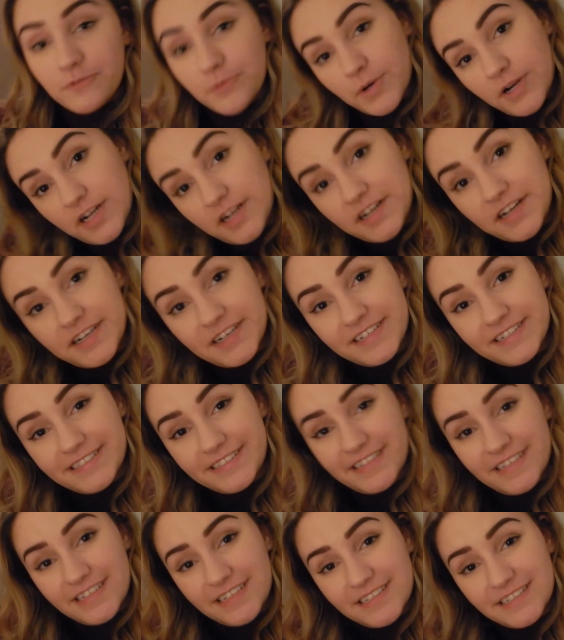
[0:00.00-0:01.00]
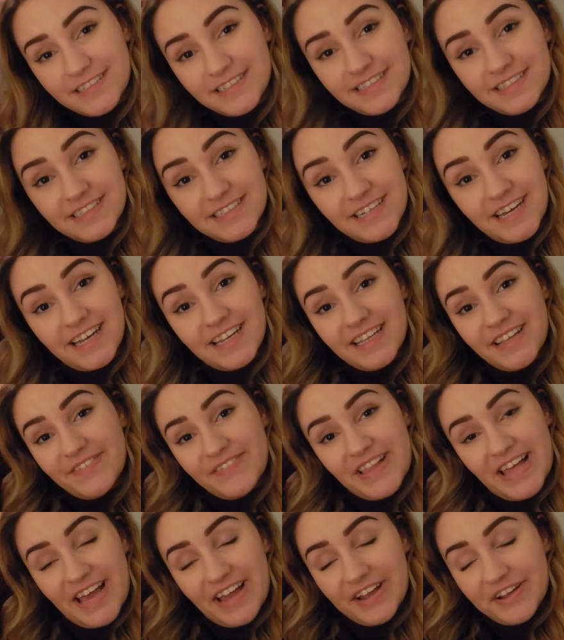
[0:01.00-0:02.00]
work. Gotta love
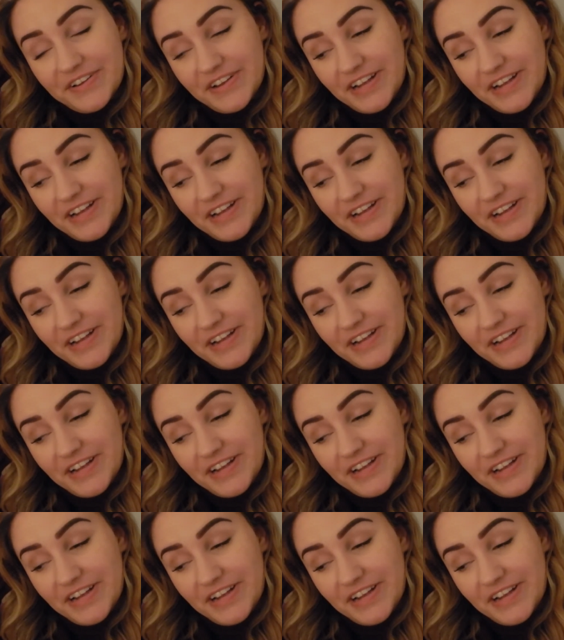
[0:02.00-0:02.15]
that,